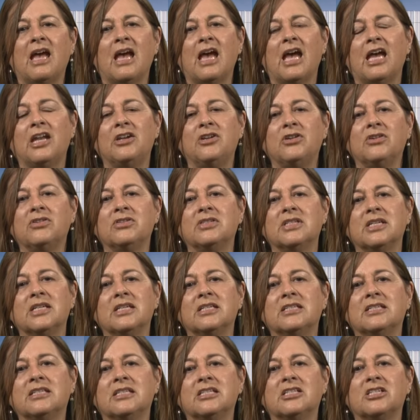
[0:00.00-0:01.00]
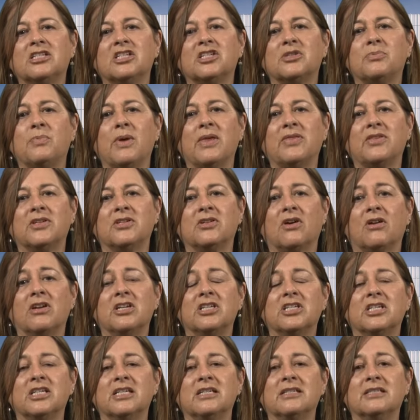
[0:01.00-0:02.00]
And using Indigenous
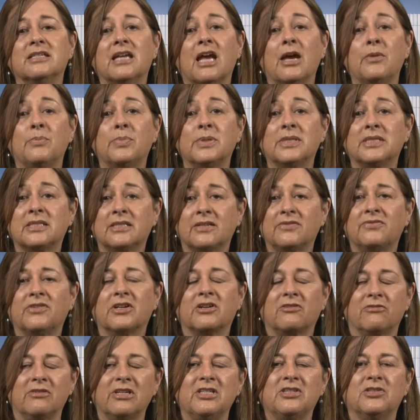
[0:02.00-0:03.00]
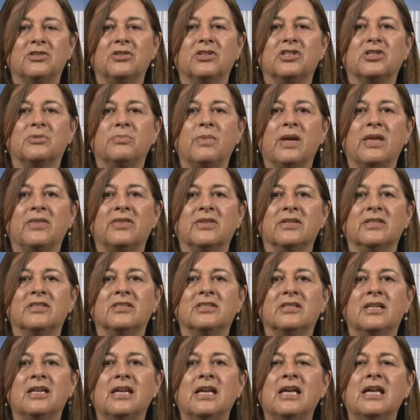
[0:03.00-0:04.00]
methodologies and Pacific research
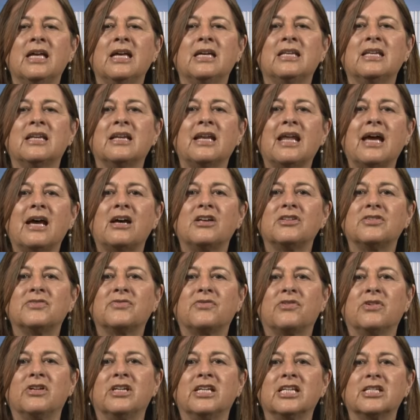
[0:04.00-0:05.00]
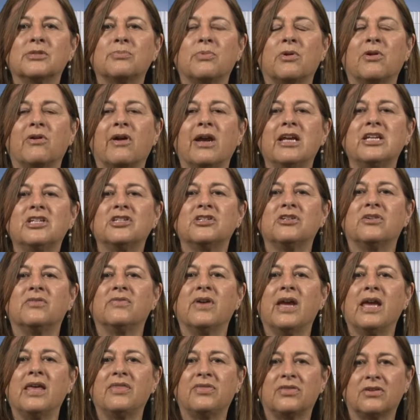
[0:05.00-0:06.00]
methods, it allows for an exploration of
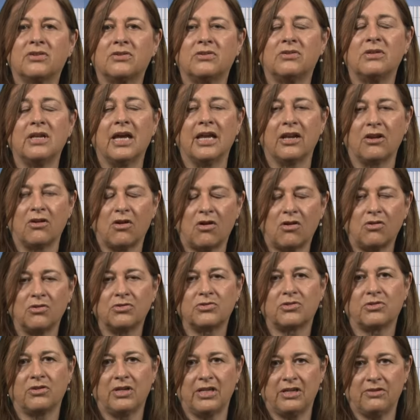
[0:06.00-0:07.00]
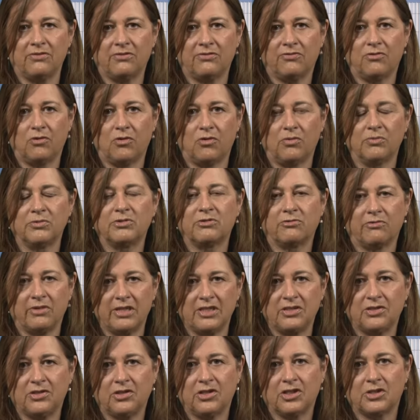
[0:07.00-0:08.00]
ethical and culturally informed
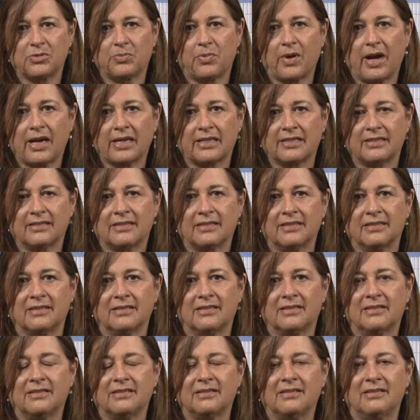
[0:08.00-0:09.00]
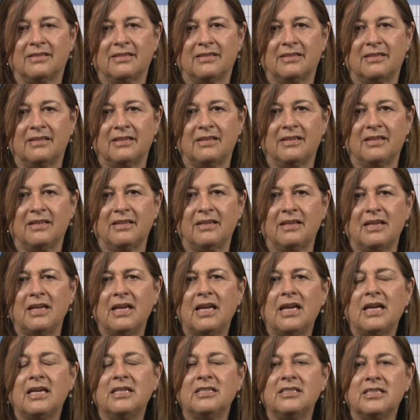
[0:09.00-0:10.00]
research practices.
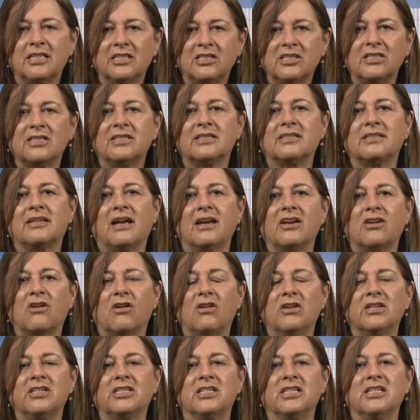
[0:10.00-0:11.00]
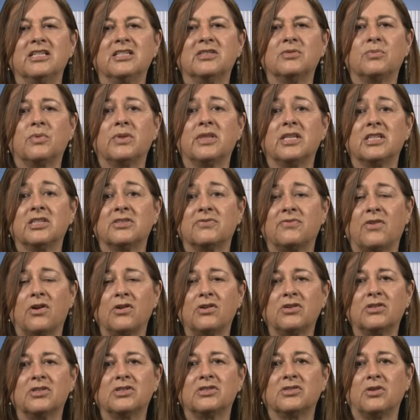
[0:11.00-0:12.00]
Indigenous Psychologies, with its
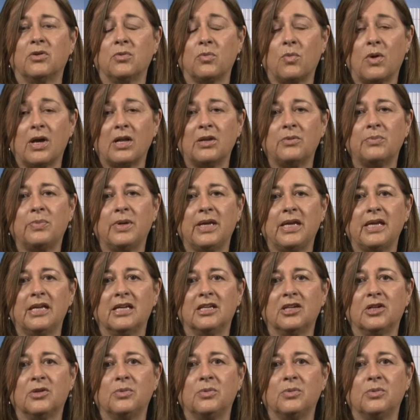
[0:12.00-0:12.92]
focus on well-being and